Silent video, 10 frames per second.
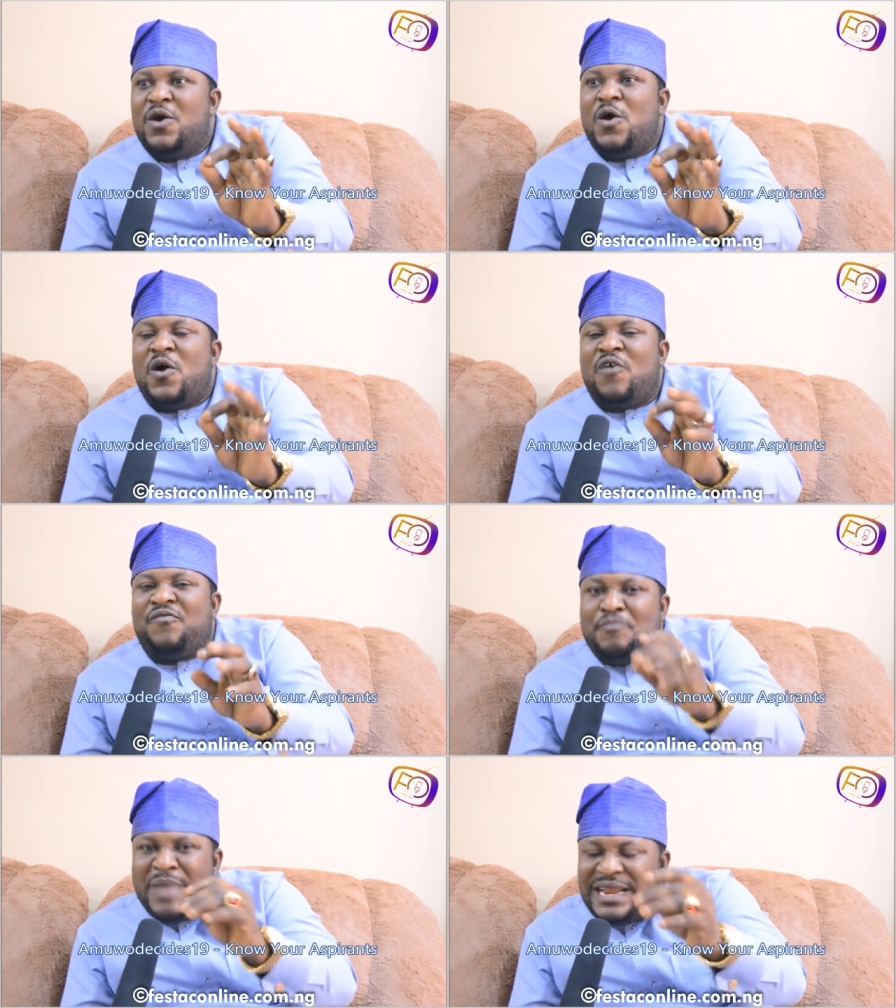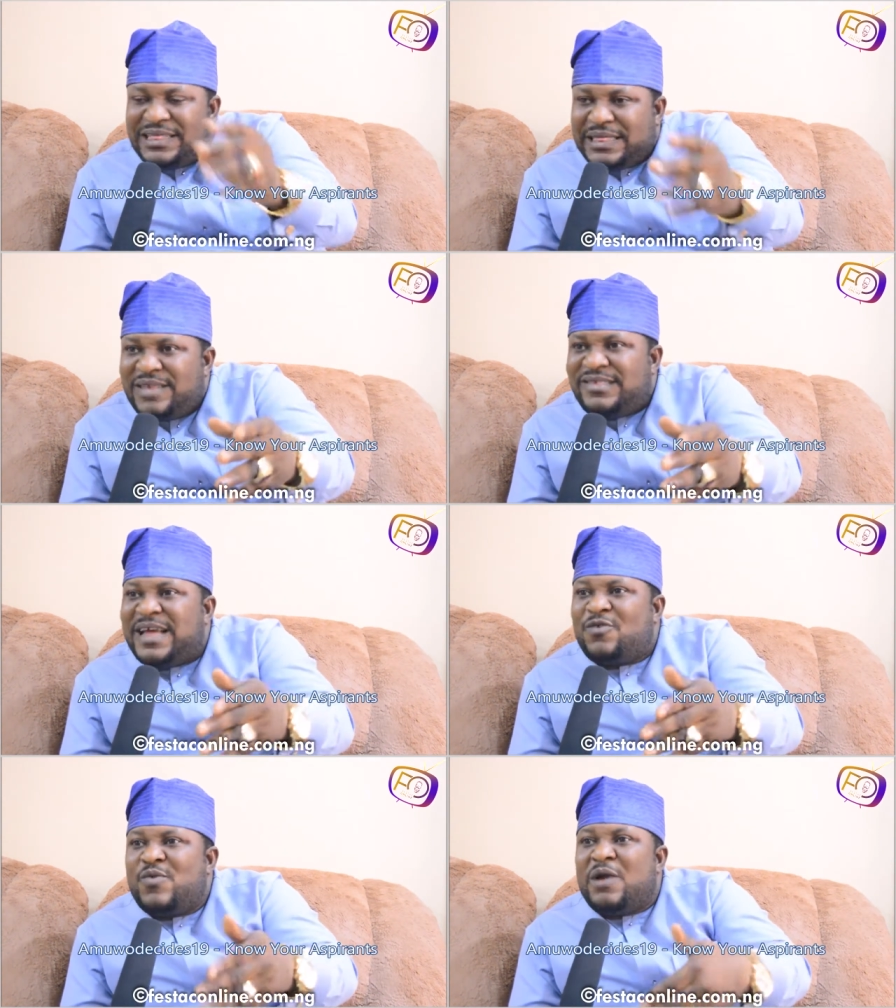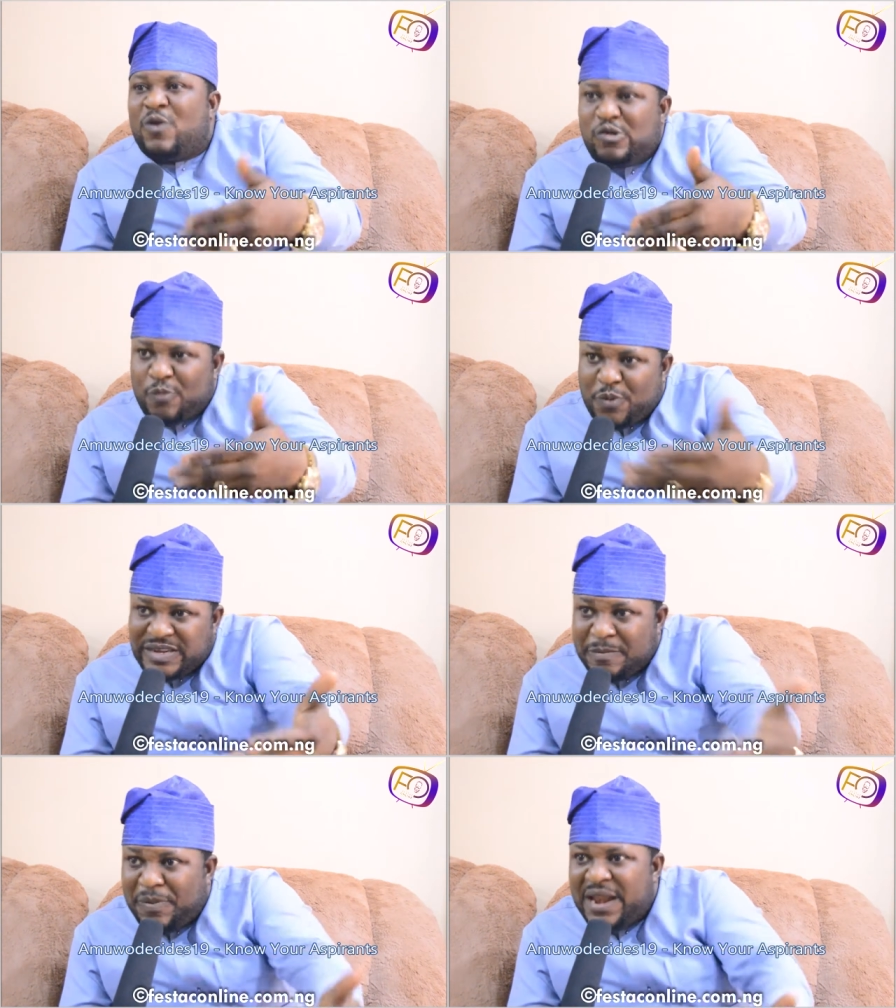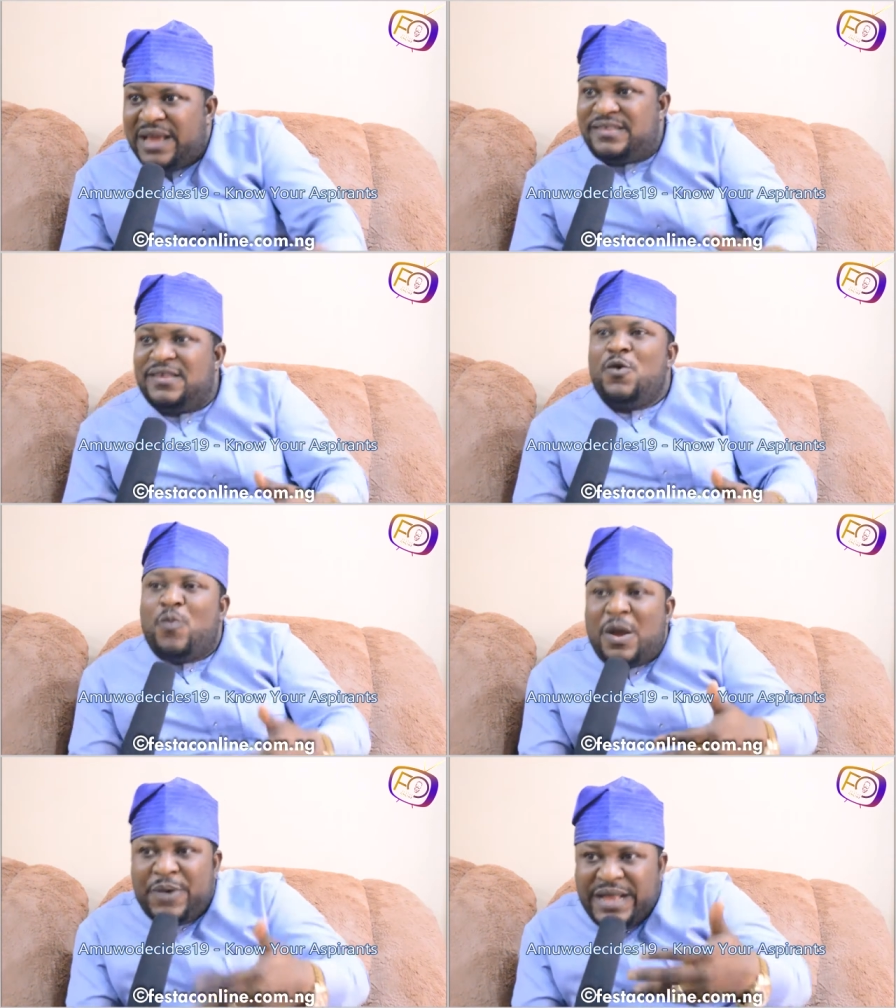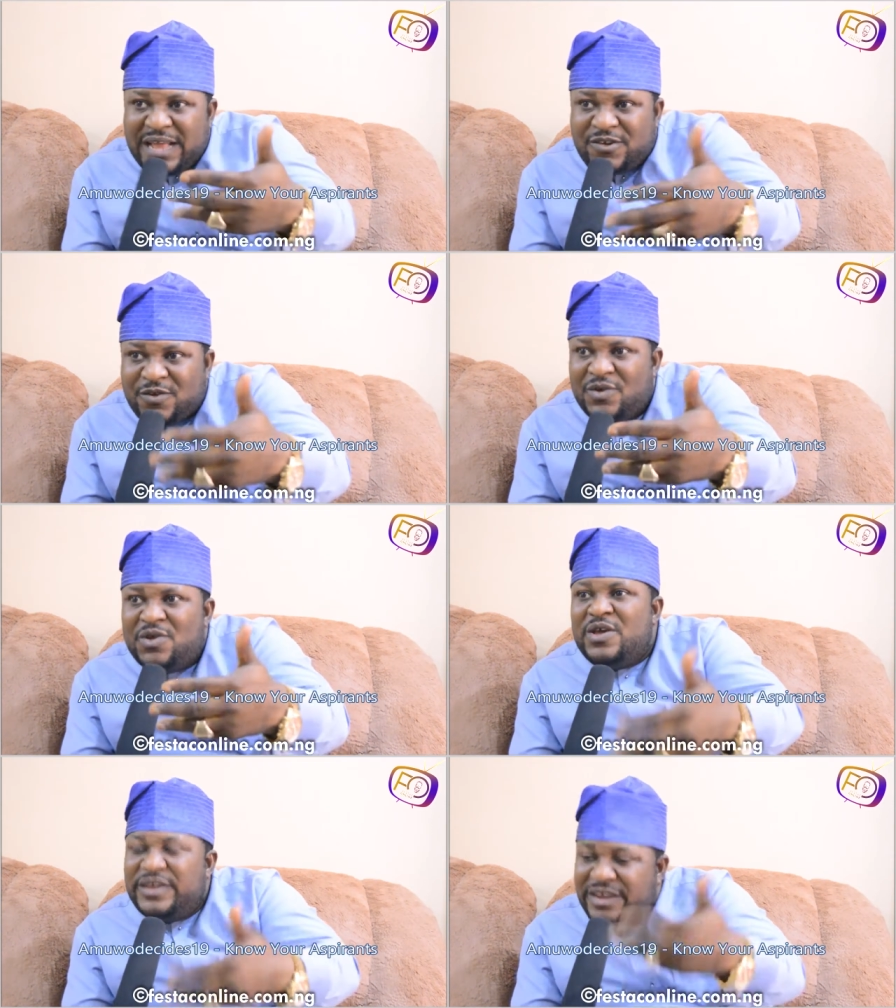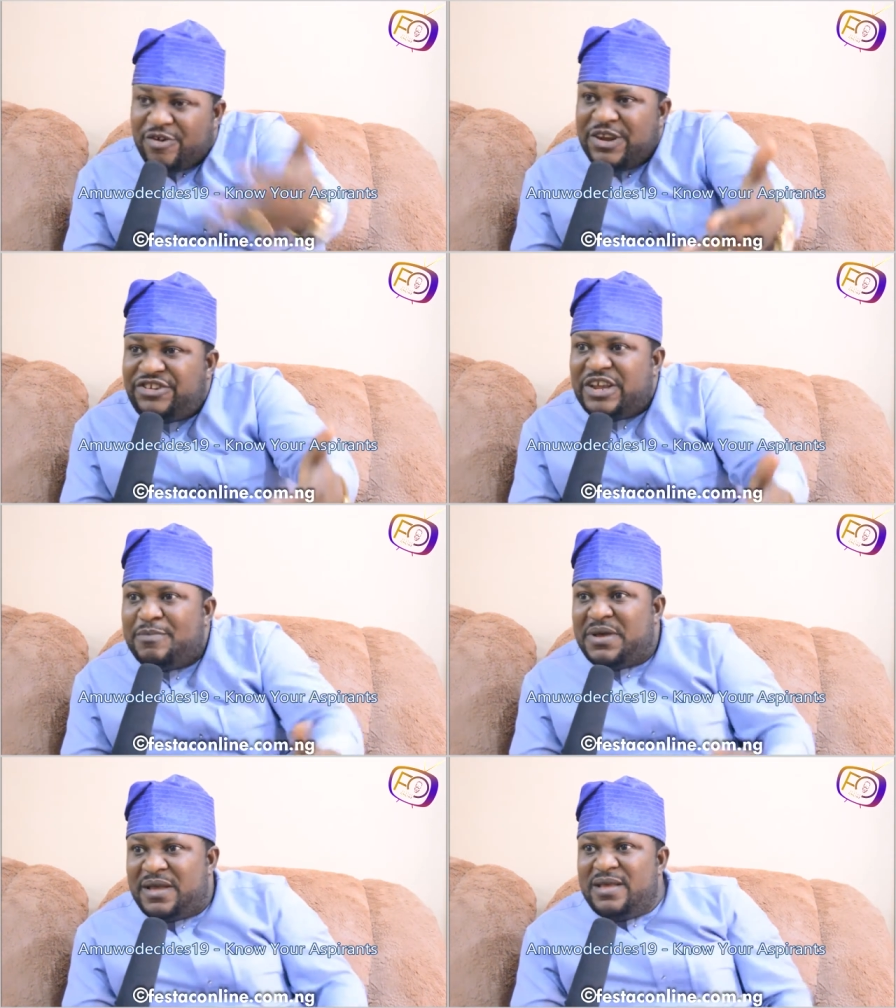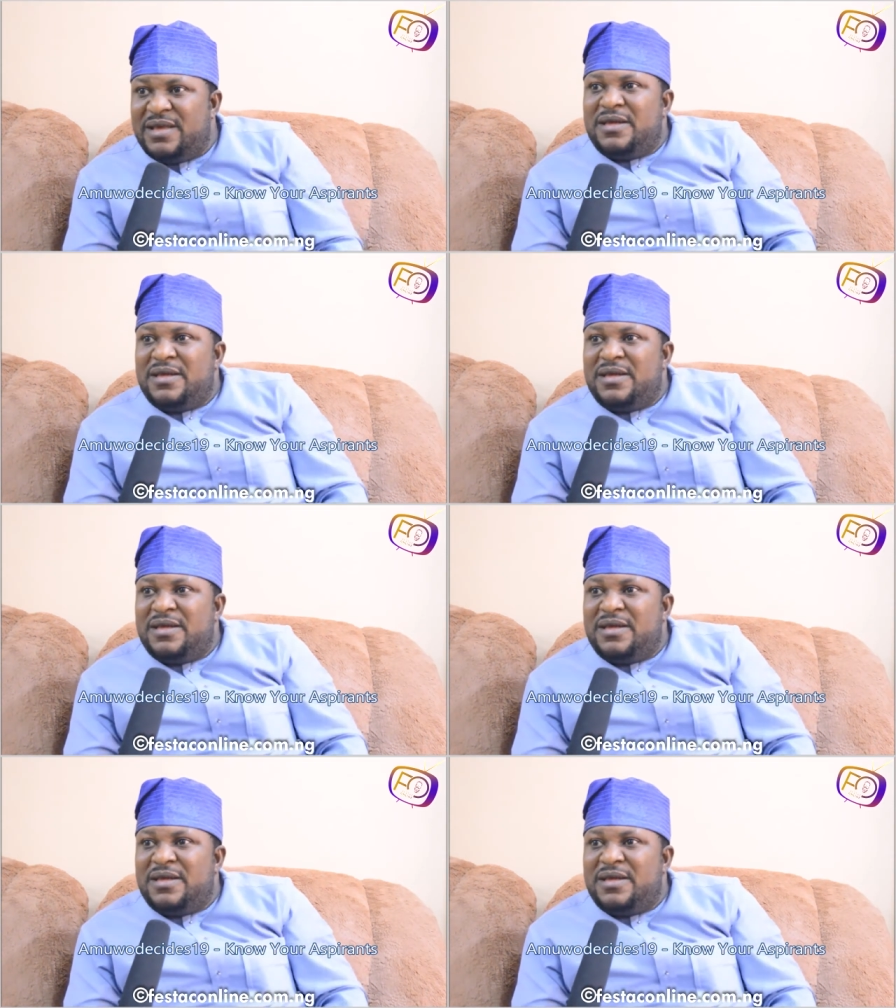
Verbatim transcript: of many things that we are going to put in place when we get to the Green Chamber.